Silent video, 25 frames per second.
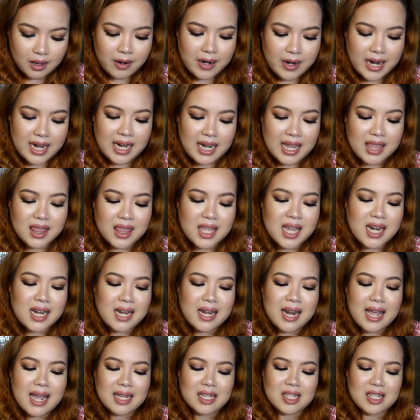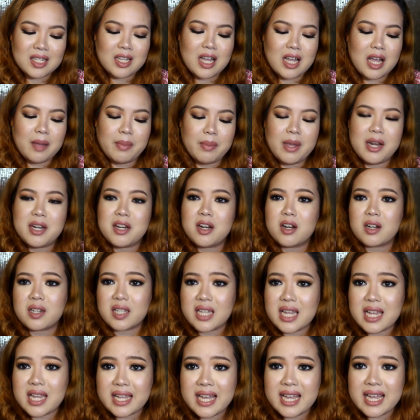Alright, and then next up, in
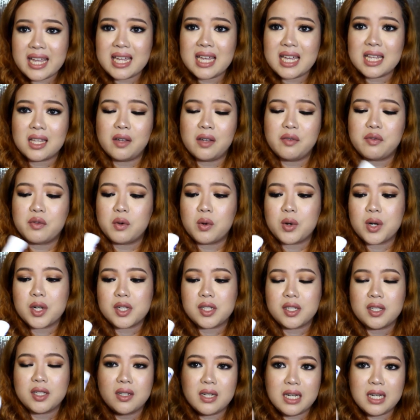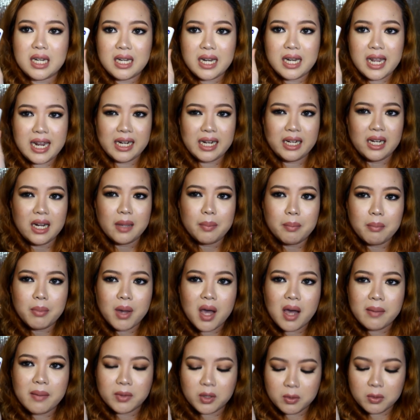your Kikay kit, of course, you need a lip
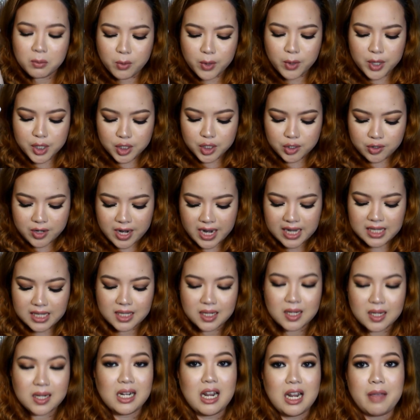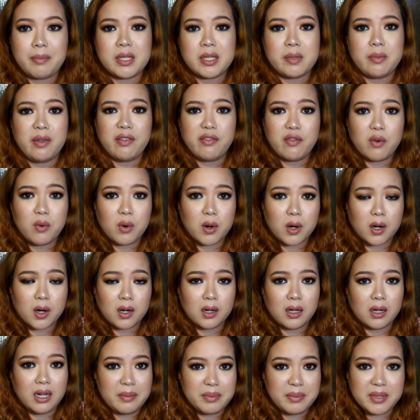balm to moisturize your lips
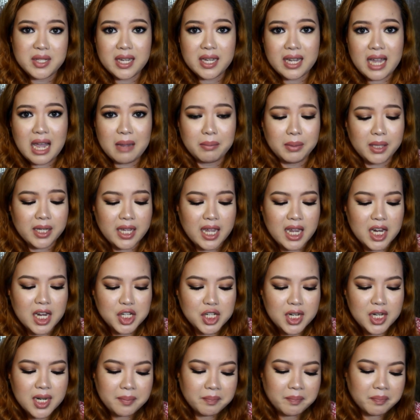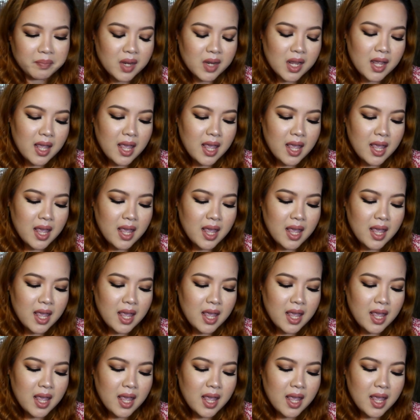before lipstick application.